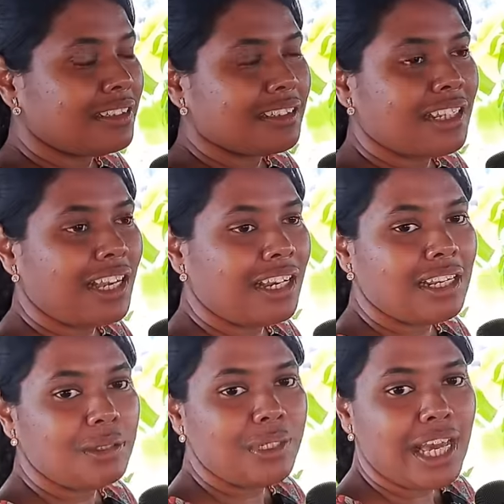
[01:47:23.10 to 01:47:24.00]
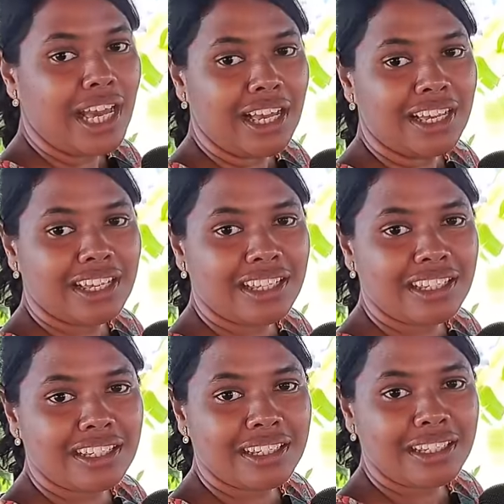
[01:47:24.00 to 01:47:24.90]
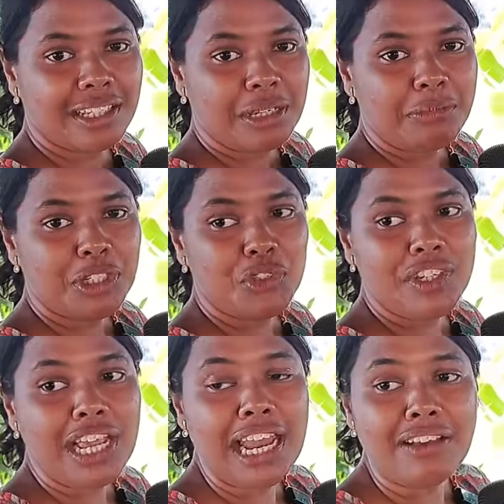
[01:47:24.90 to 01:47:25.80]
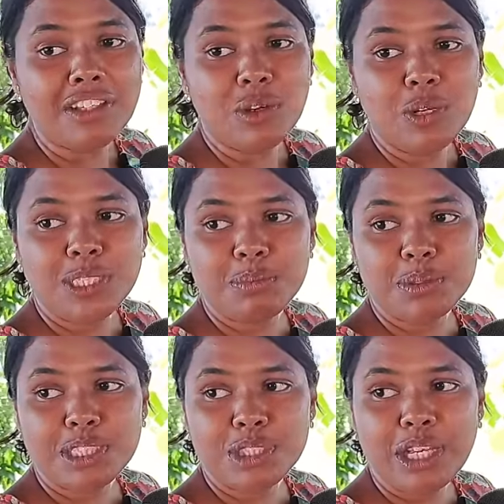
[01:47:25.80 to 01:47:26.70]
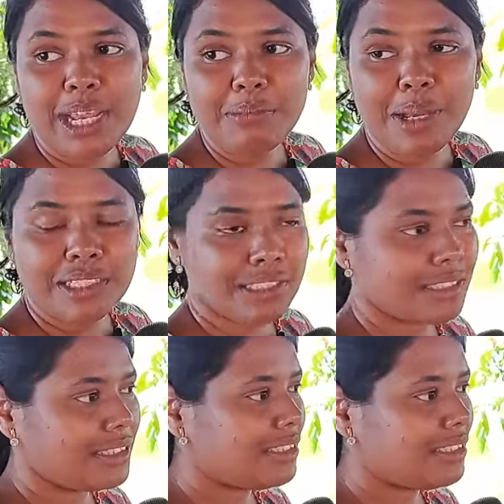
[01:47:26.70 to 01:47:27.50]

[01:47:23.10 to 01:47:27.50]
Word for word: Hallelujah. Hallelujah. But do we allow the Holy Spirit to help us?